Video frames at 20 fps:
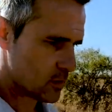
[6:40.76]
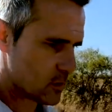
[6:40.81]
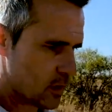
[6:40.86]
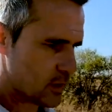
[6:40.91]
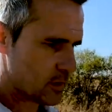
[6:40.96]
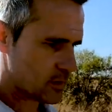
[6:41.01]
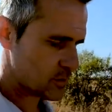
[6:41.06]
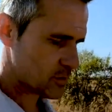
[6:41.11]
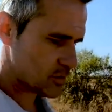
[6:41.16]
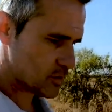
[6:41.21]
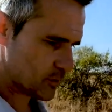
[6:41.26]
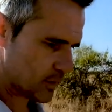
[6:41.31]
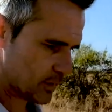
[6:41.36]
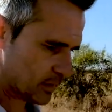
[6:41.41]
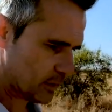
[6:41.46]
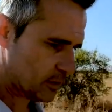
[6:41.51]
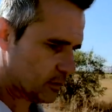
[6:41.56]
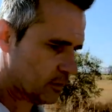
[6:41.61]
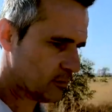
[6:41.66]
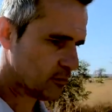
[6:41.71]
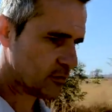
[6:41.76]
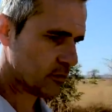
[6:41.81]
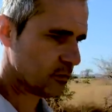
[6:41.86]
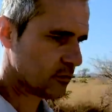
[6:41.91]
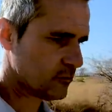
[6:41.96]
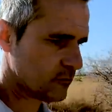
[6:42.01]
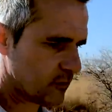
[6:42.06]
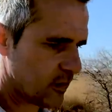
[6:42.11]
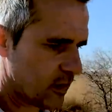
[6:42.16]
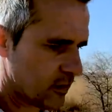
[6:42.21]
going to be
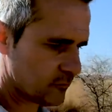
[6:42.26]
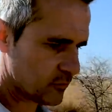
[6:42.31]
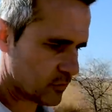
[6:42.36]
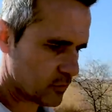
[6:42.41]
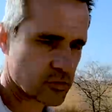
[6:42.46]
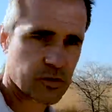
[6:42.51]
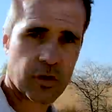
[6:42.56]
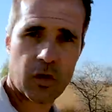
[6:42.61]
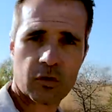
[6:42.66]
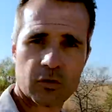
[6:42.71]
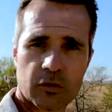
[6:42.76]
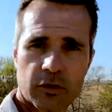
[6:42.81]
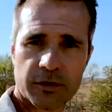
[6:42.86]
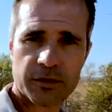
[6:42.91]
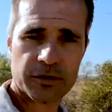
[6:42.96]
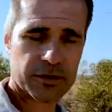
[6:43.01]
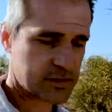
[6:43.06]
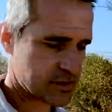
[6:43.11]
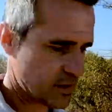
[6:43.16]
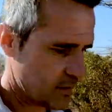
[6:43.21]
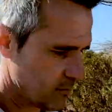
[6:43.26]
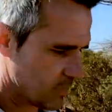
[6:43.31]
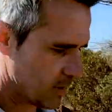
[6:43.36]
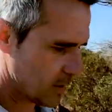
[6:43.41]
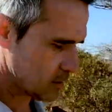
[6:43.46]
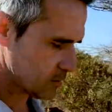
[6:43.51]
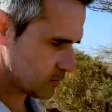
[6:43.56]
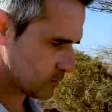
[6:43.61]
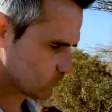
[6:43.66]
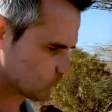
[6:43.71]
five years old in
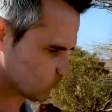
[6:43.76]
December.